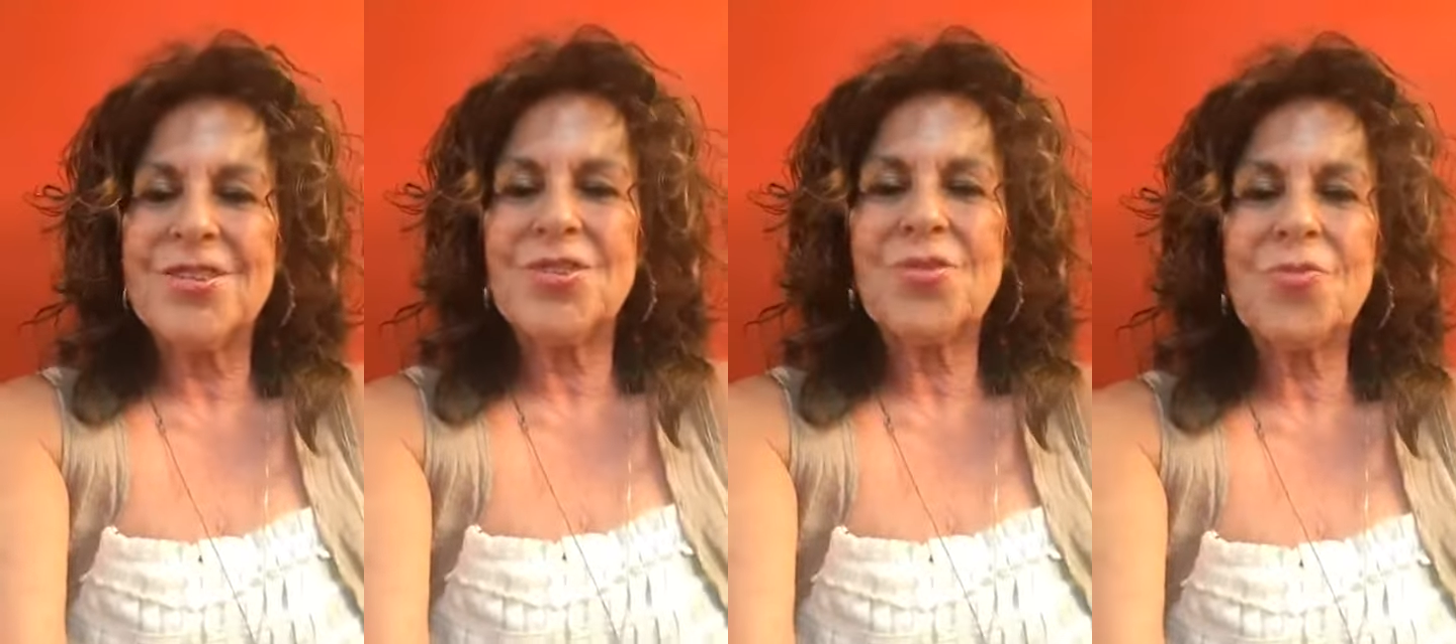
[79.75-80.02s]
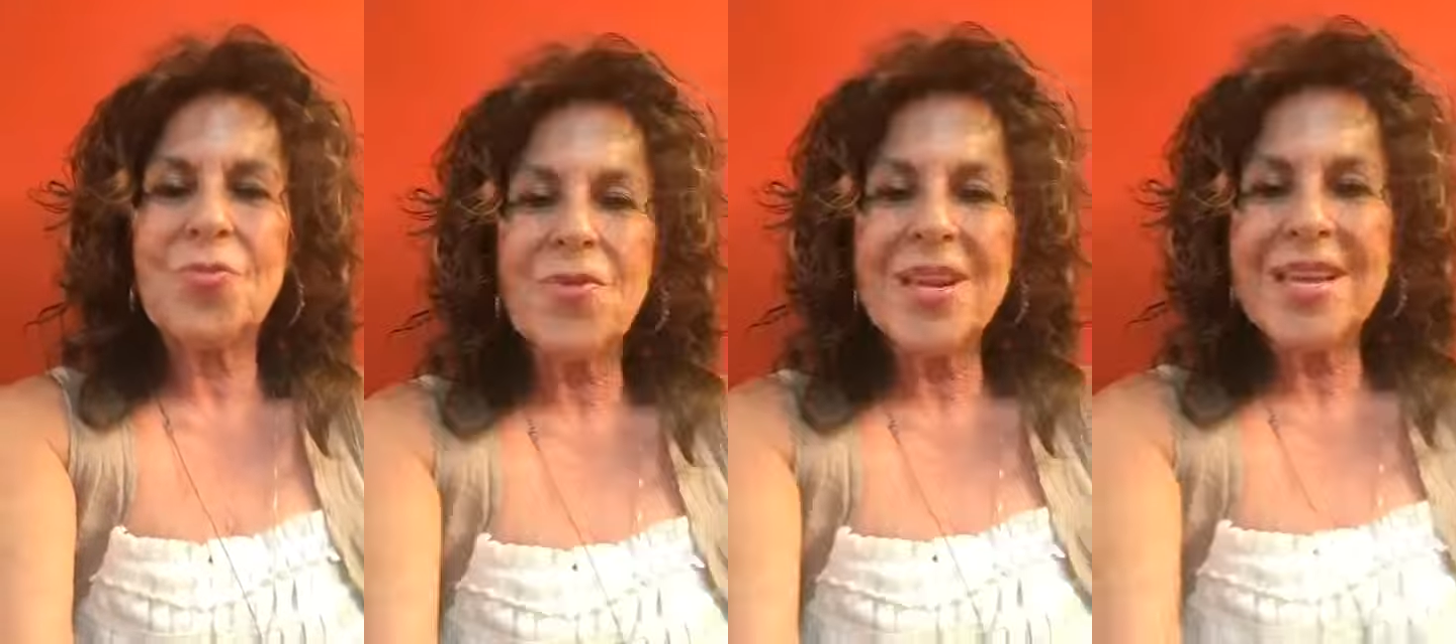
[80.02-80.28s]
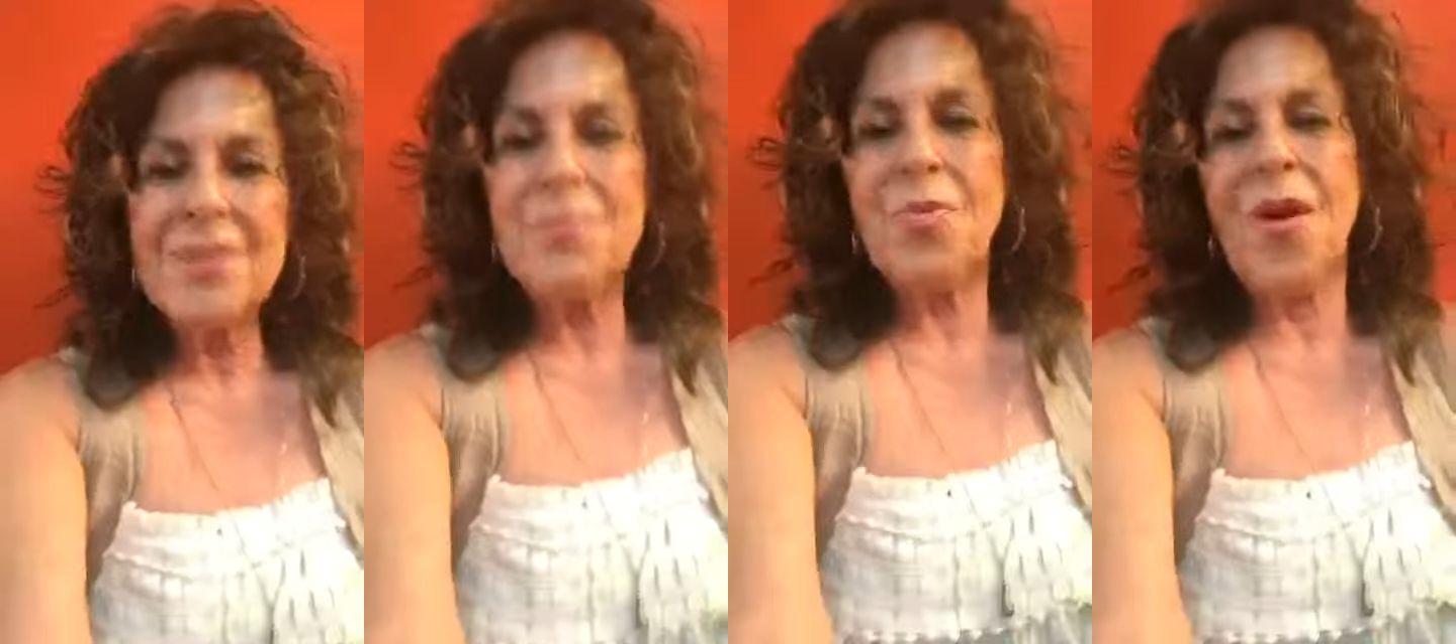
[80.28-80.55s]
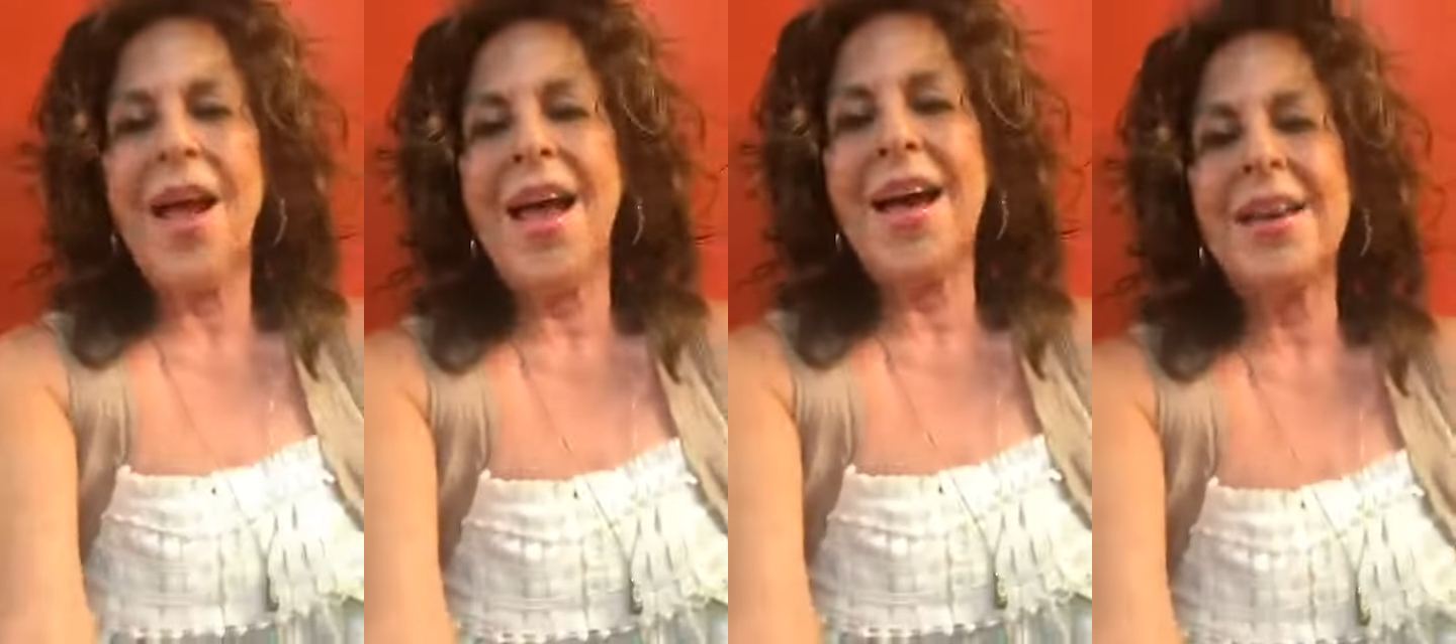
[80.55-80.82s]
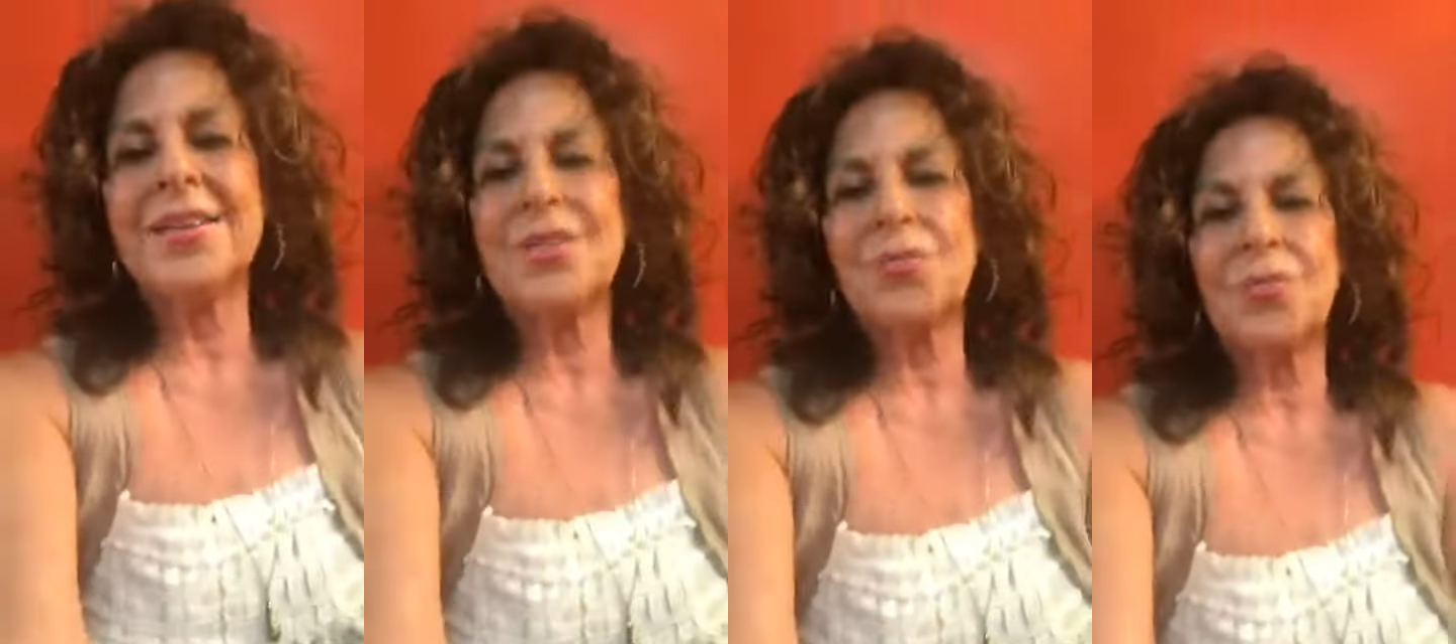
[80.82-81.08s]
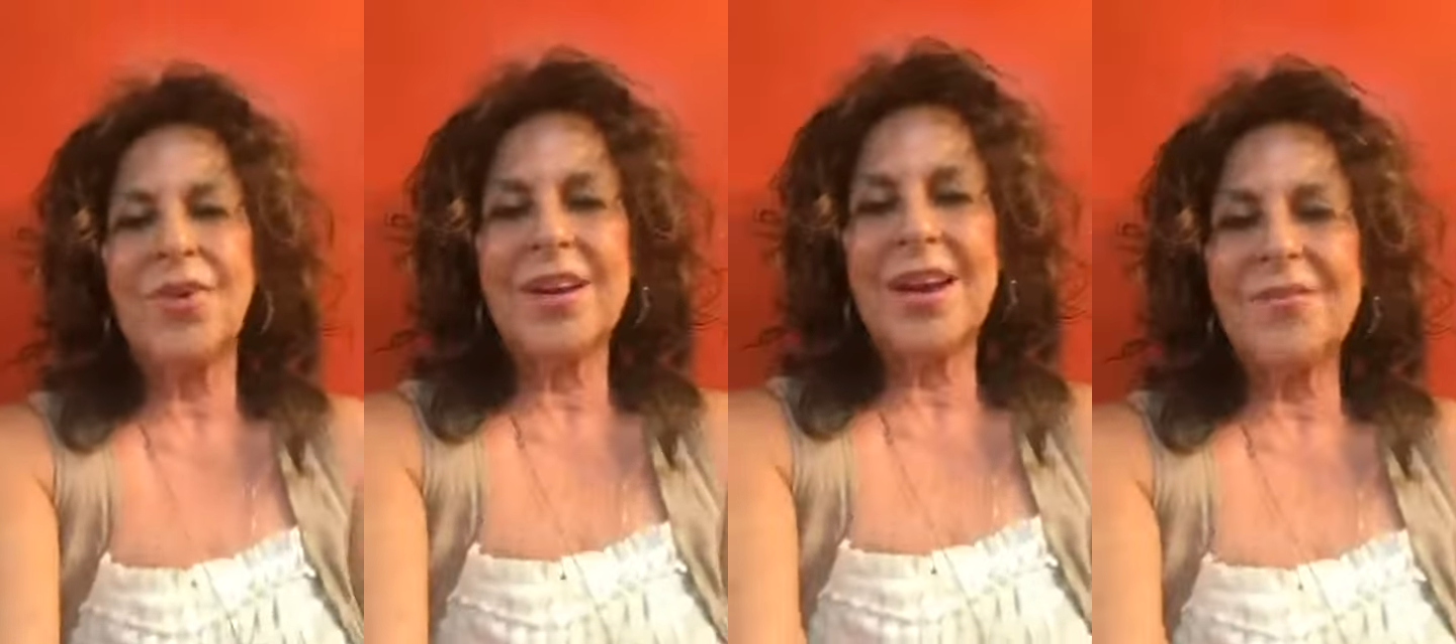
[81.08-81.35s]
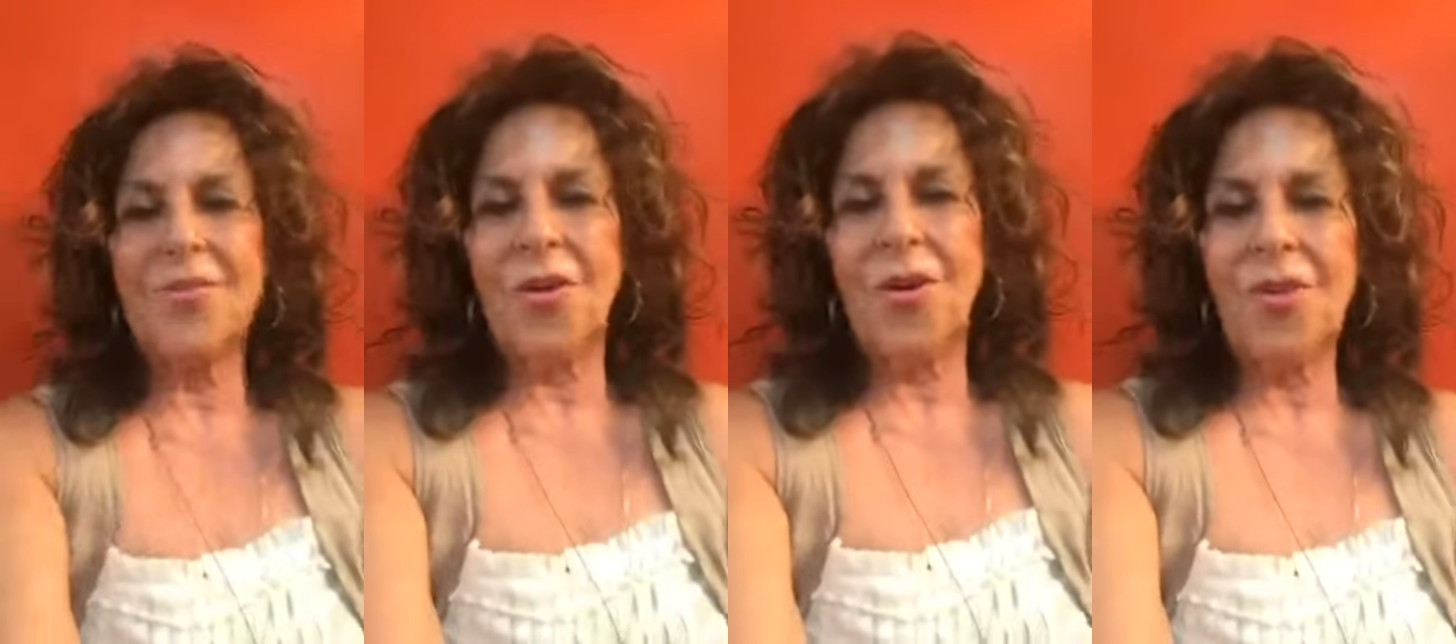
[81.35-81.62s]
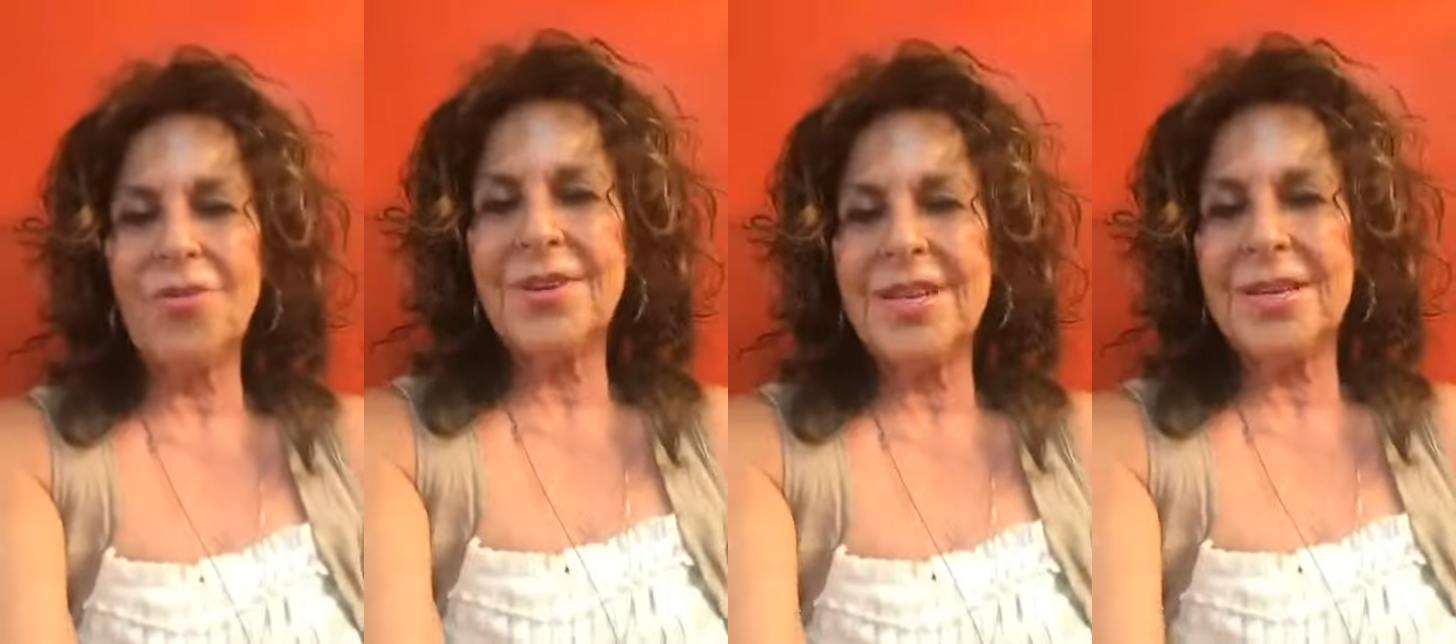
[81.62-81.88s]
to rebrand what I've
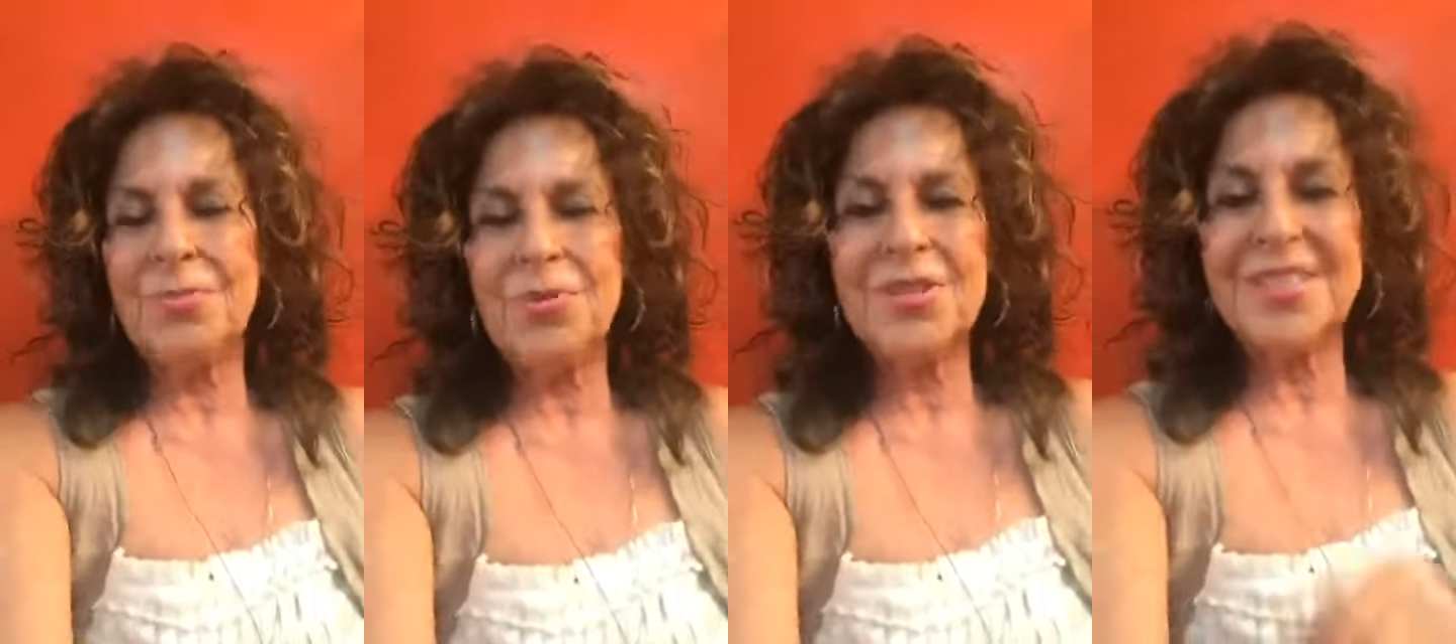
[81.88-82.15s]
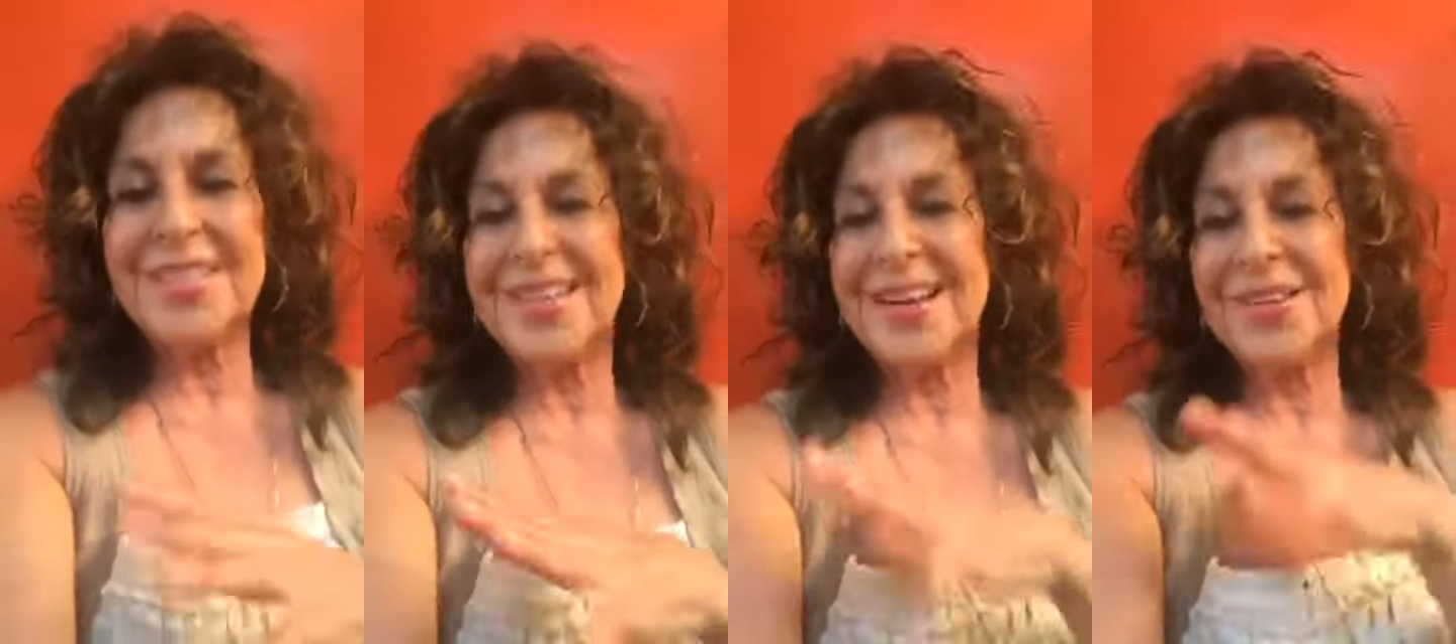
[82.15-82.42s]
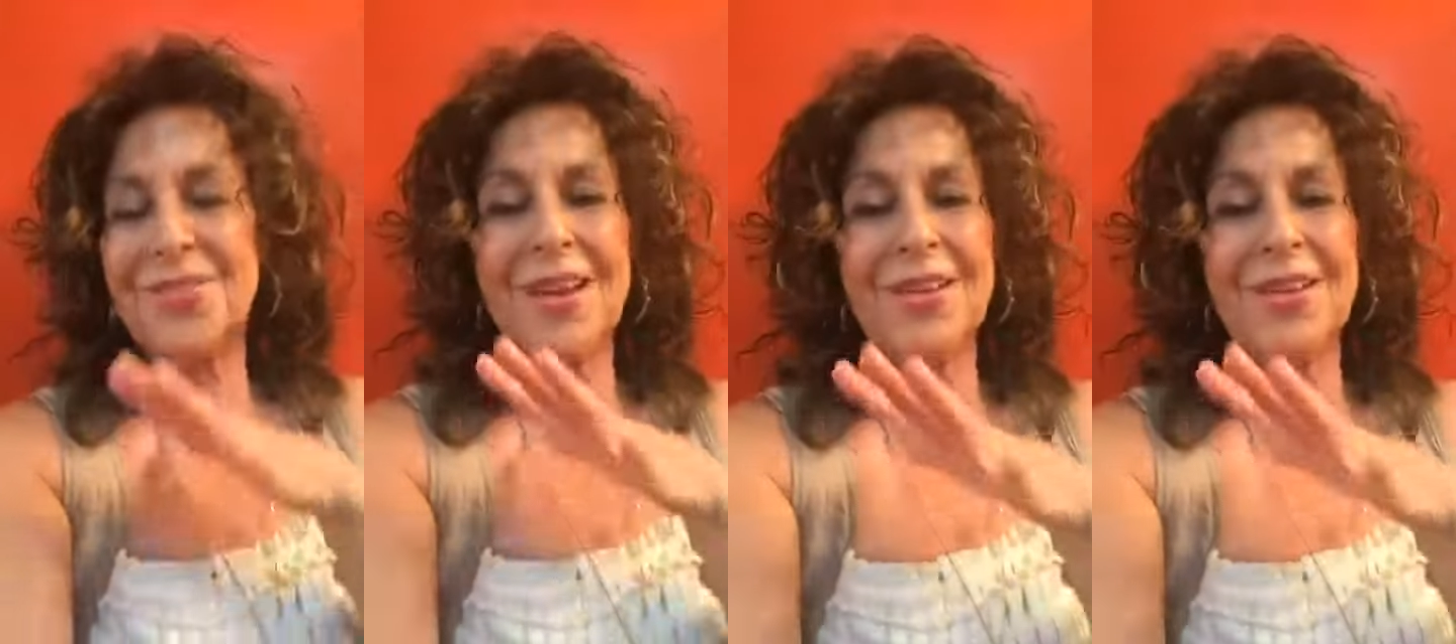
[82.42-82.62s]
already put together.